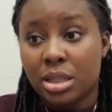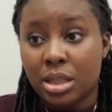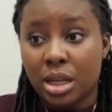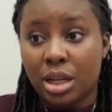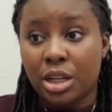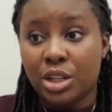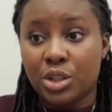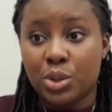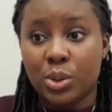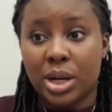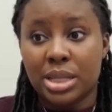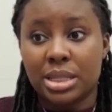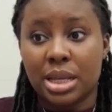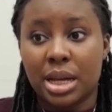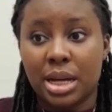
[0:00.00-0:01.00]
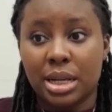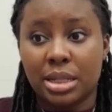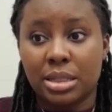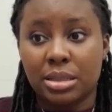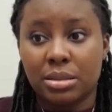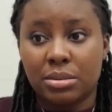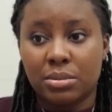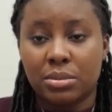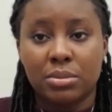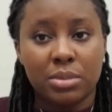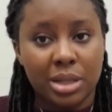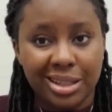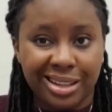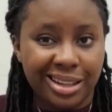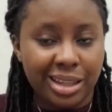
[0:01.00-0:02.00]
the issue at hand
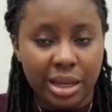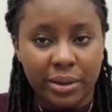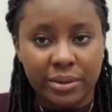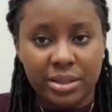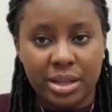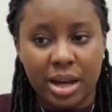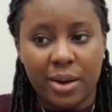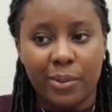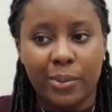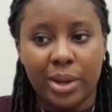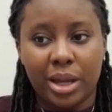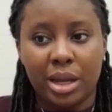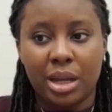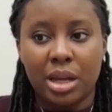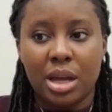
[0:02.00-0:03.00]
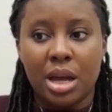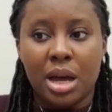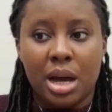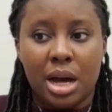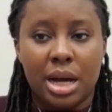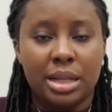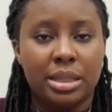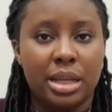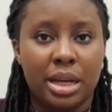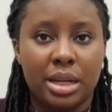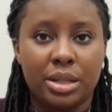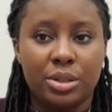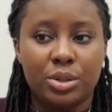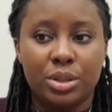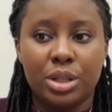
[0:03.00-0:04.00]
in an healthier way. And
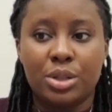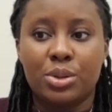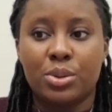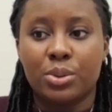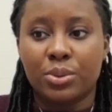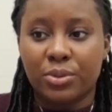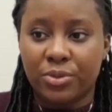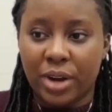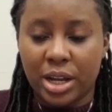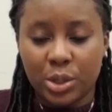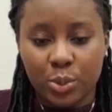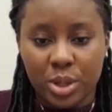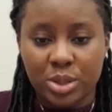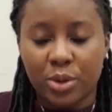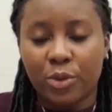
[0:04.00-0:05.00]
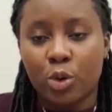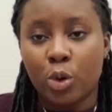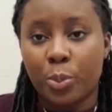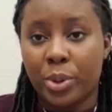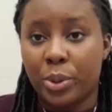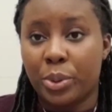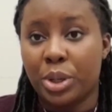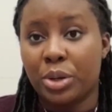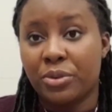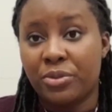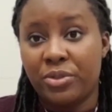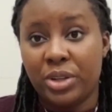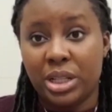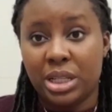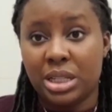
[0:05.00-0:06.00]
then you need to find ways of coping with your
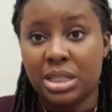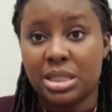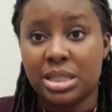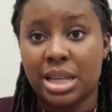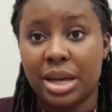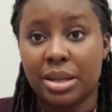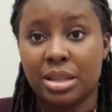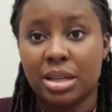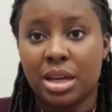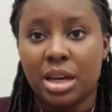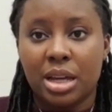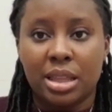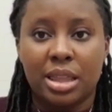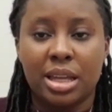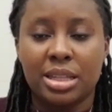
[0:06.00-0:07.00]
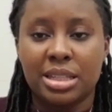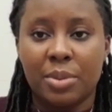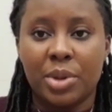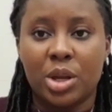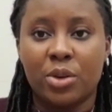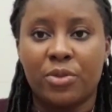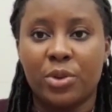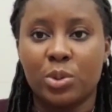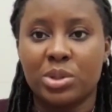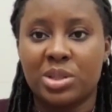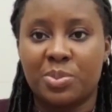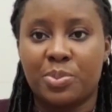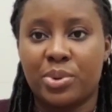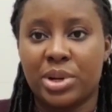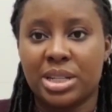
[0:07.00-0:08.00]
feelings, that things that make you feel
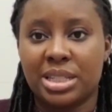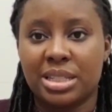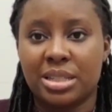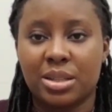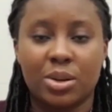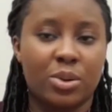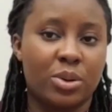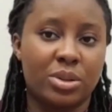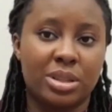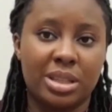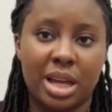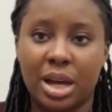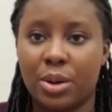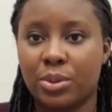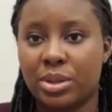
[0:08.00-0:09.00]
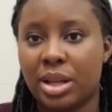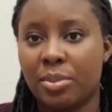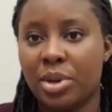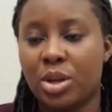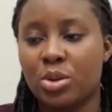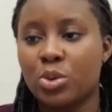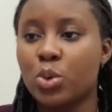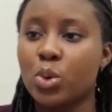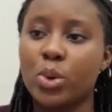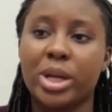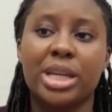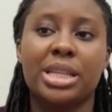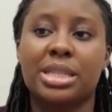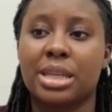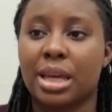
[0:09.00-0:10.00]
depressed or down, that make you go
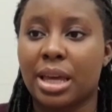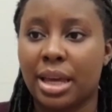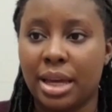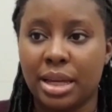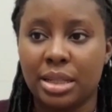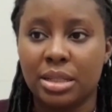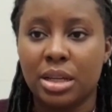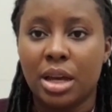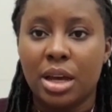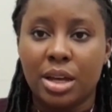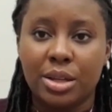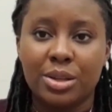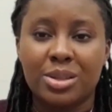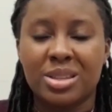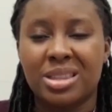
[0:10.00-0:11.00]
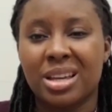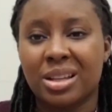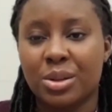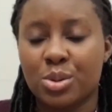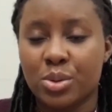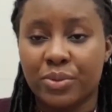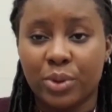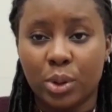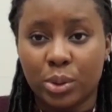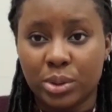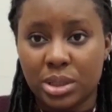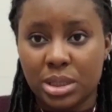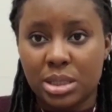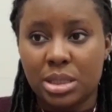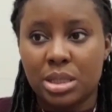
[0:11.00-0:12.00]
eat again. You need to take note of
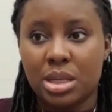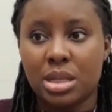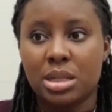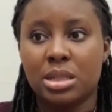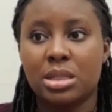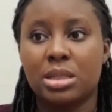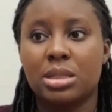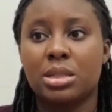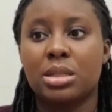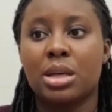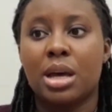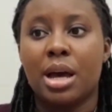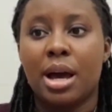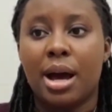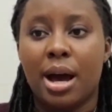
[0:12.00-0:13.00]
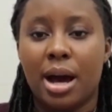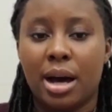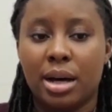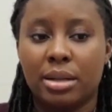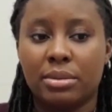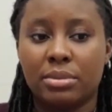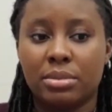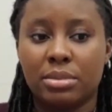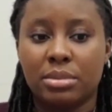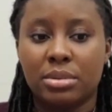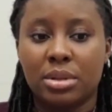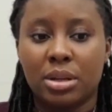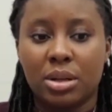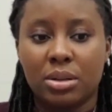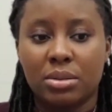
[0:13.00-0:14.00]
all these things and